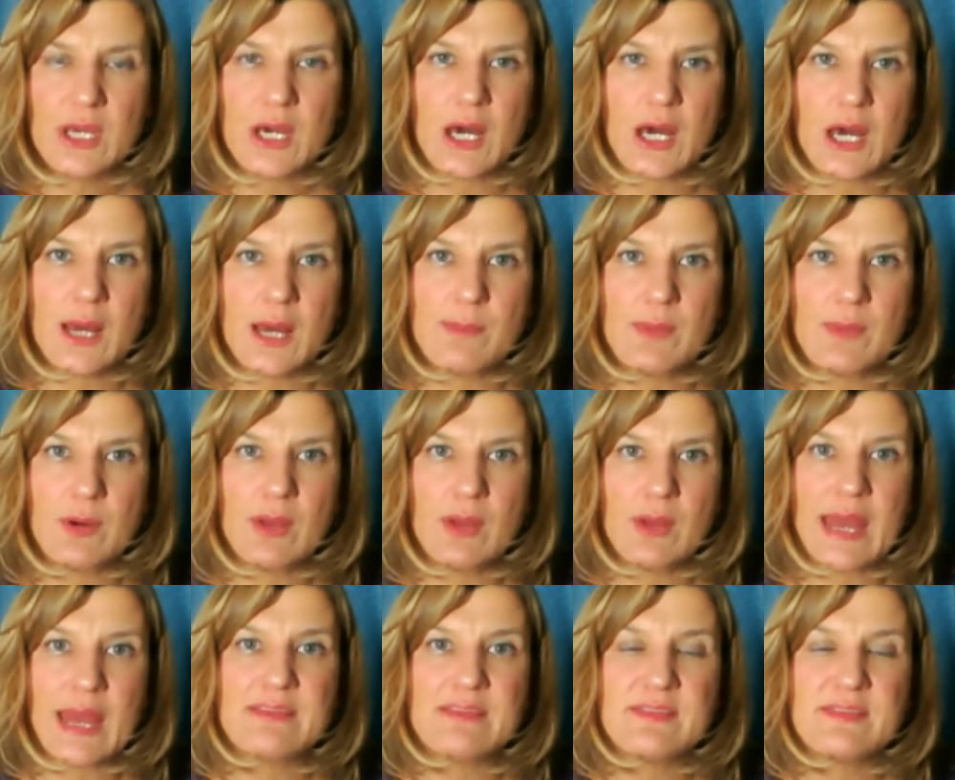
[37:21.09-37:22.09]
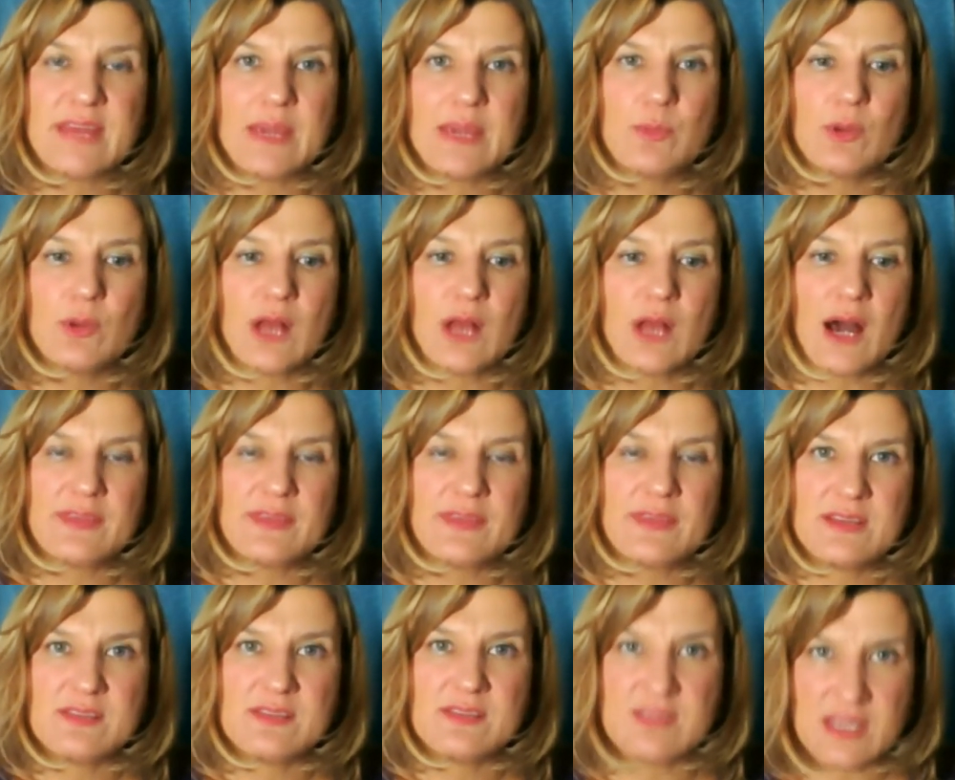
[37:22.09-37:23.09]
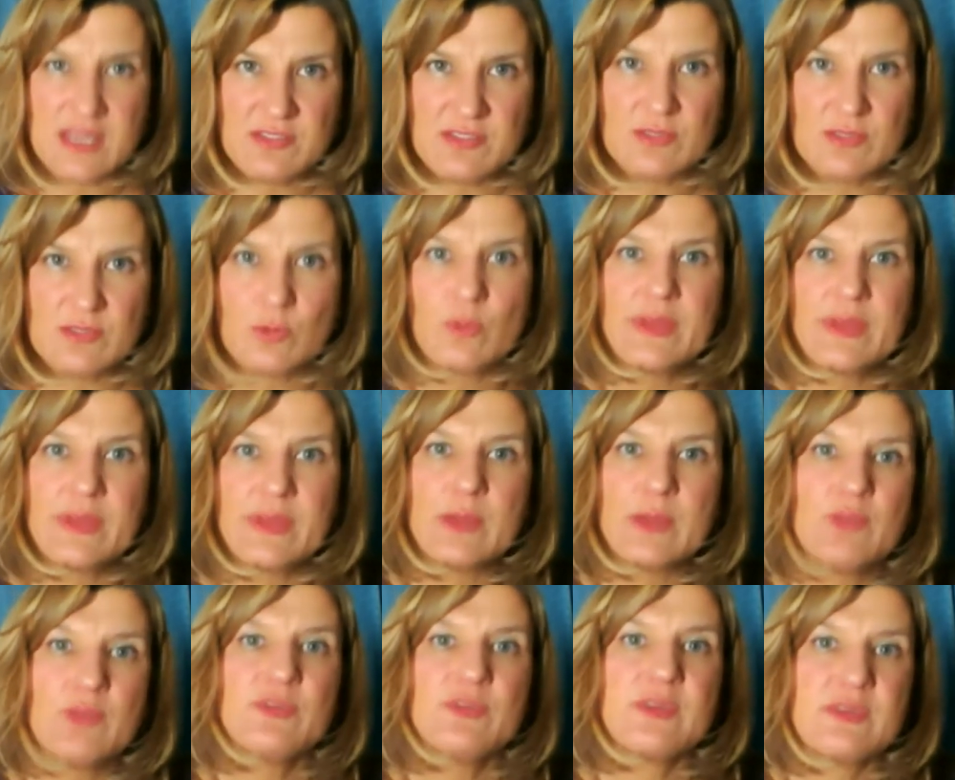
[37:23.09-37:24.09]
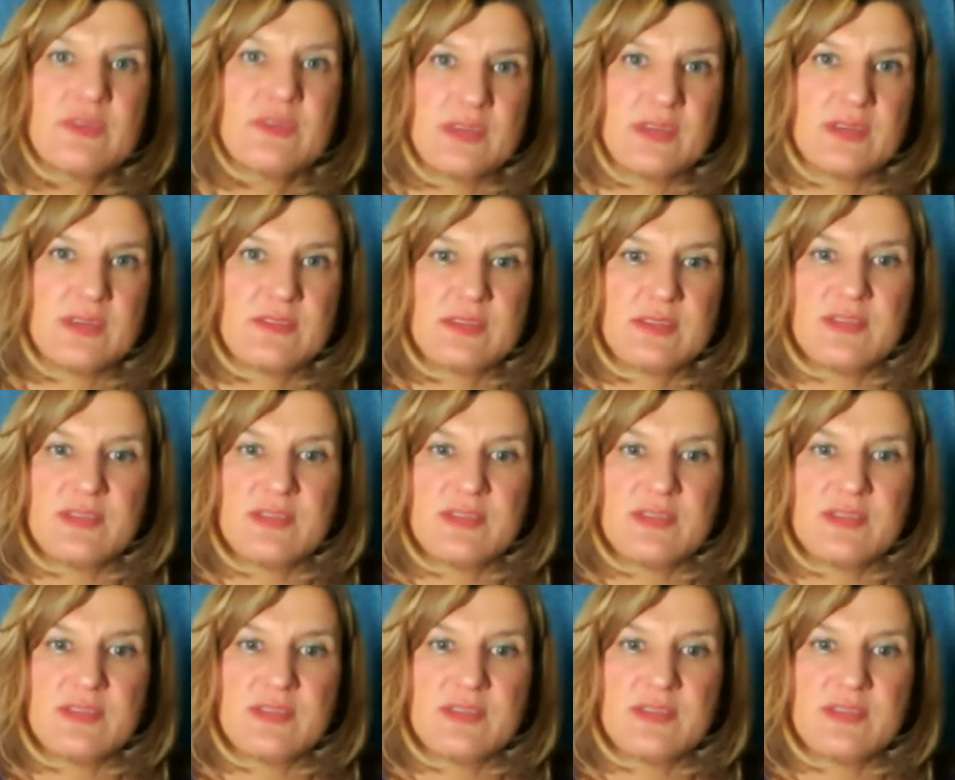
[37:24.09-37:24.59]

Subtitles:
and they will either exist or they won't exist.